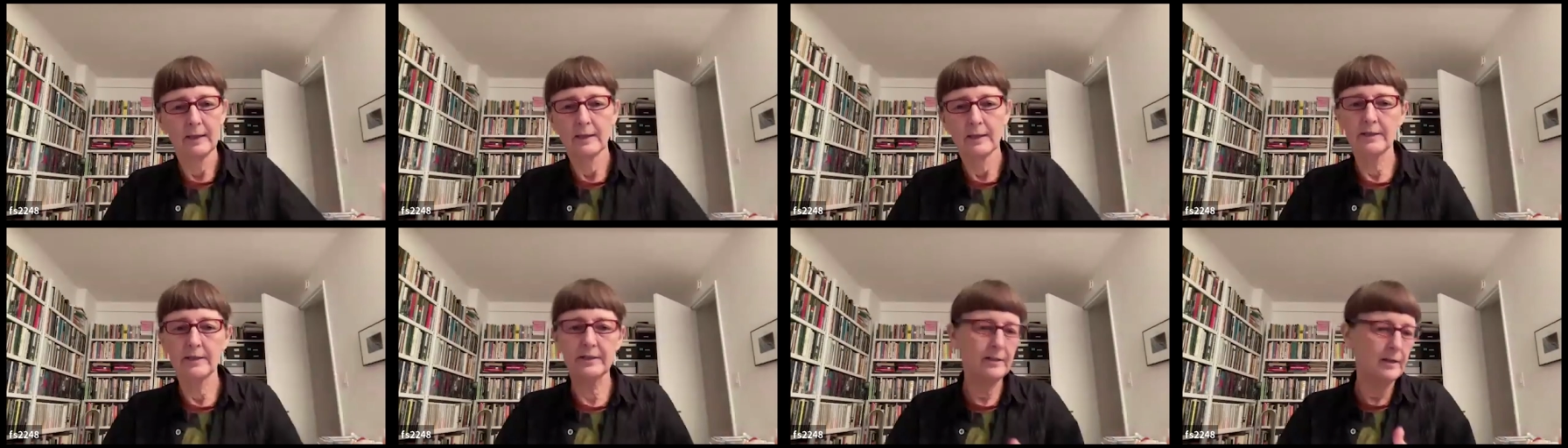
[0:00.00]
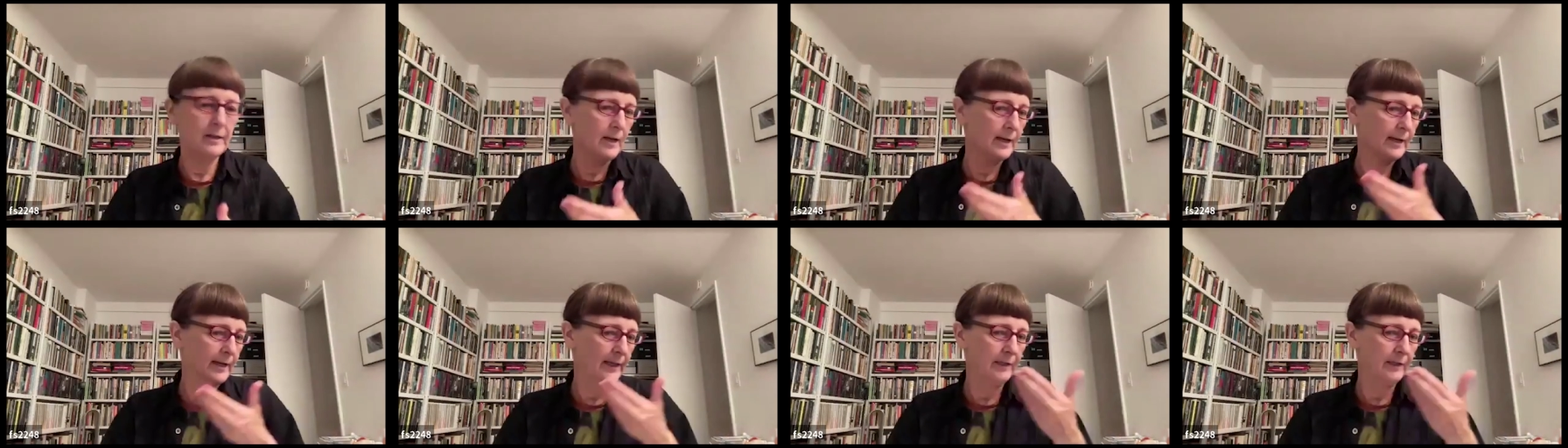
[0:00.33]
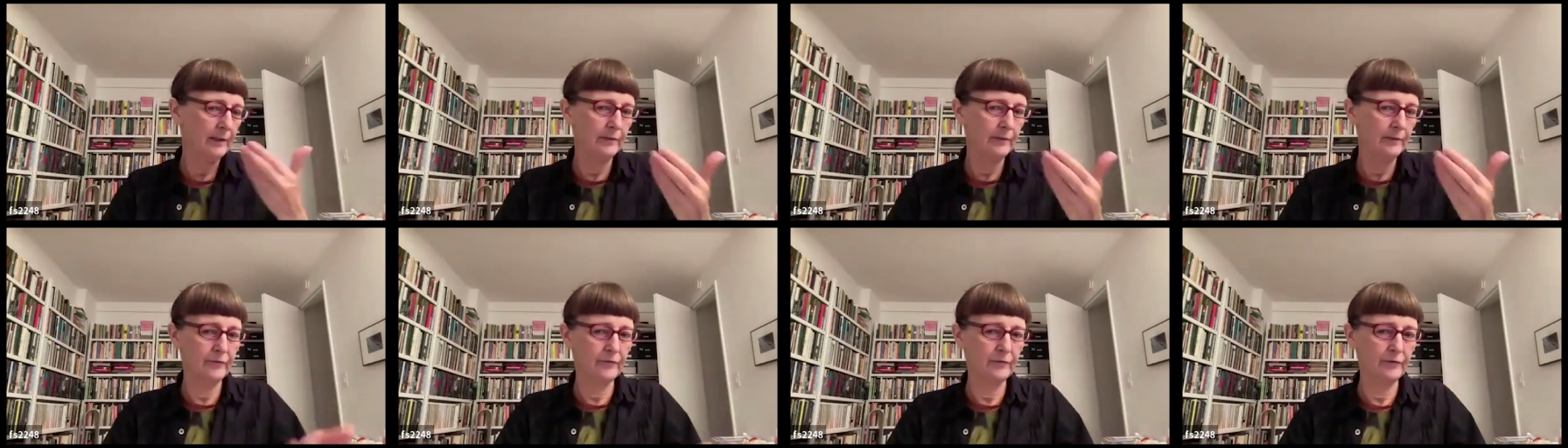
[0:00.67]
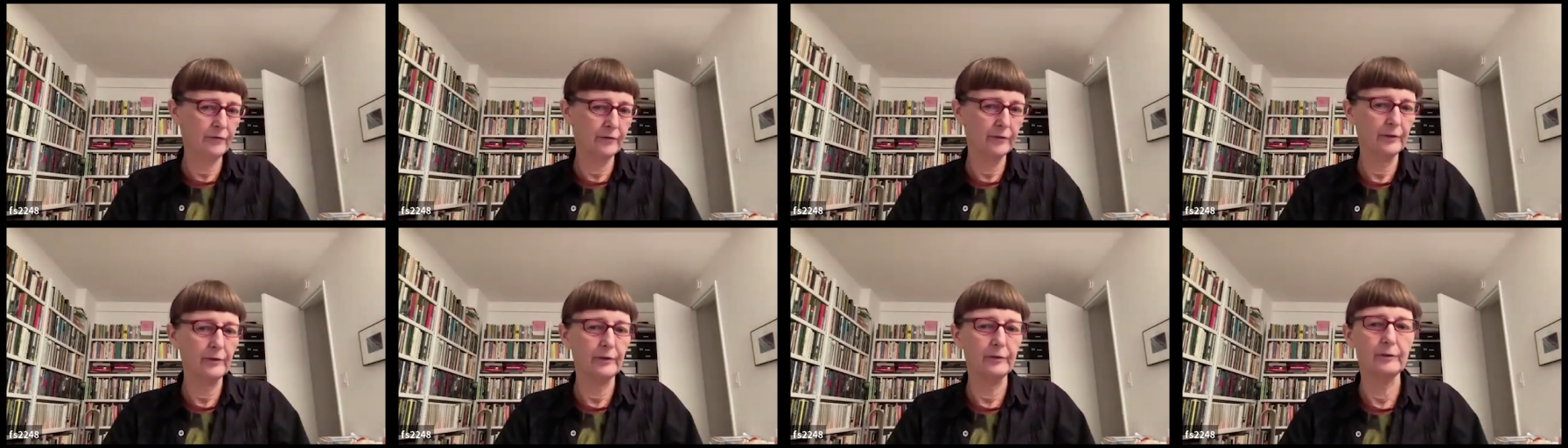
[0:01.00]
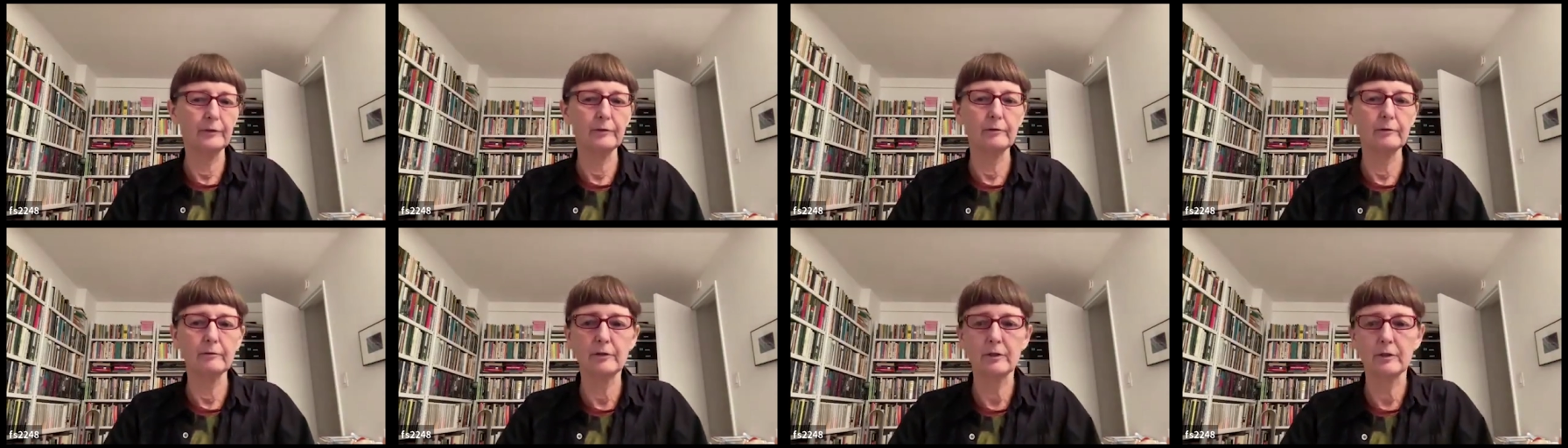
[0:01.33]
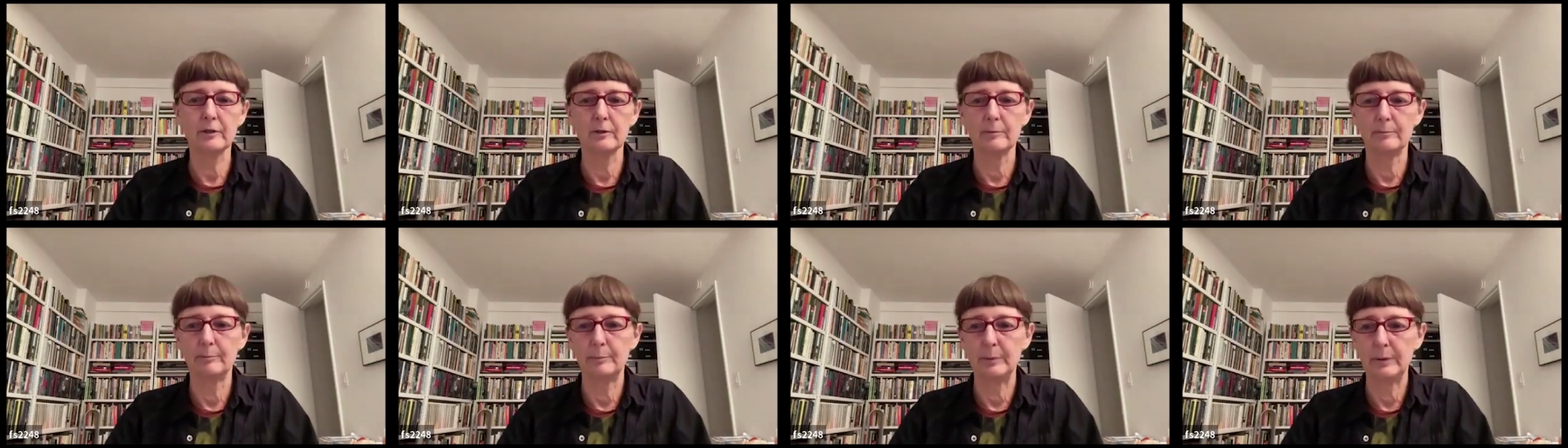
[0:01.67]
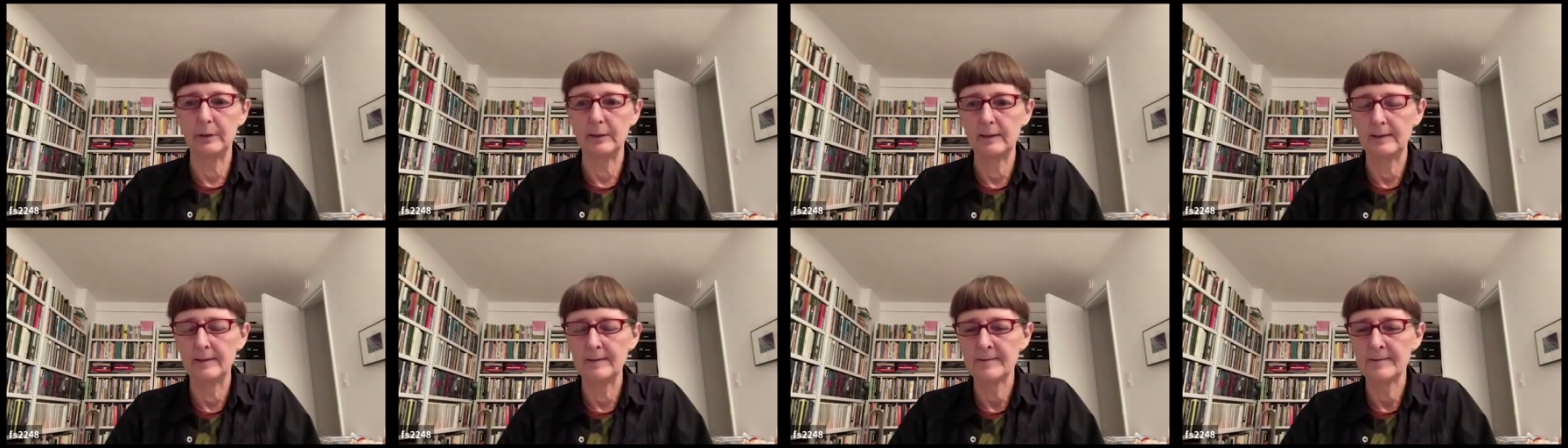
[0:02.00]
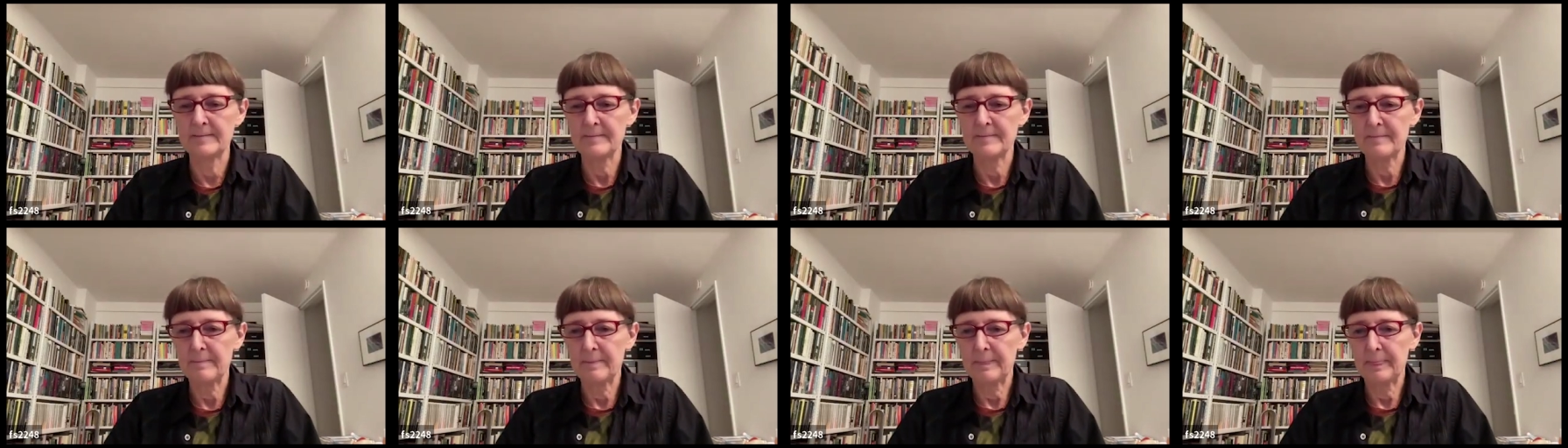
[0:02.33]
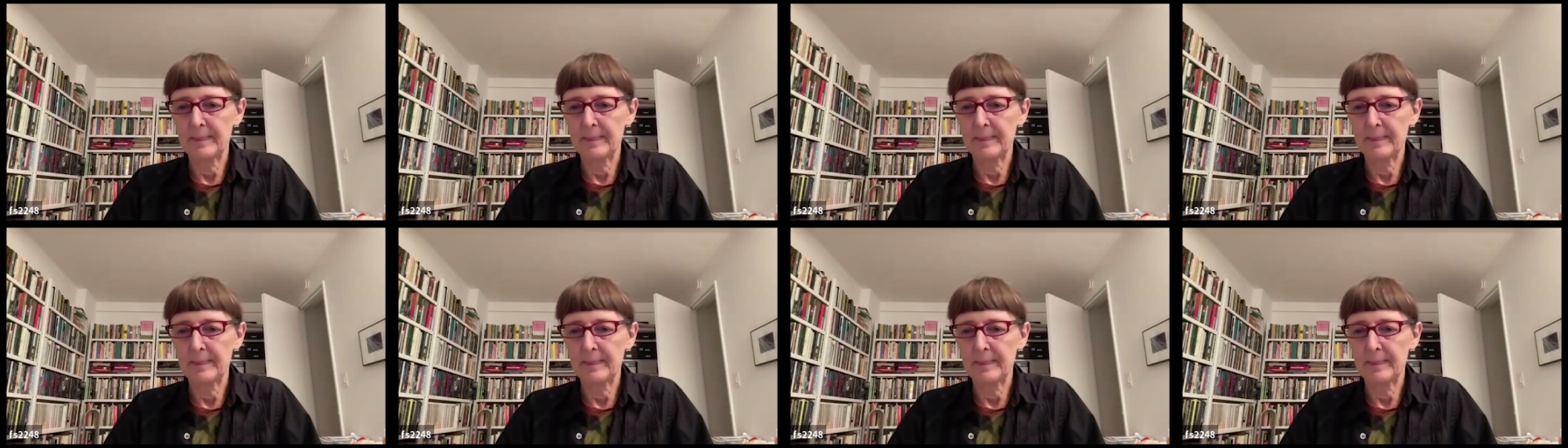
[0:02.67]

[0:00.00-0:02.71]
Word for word: site for you to be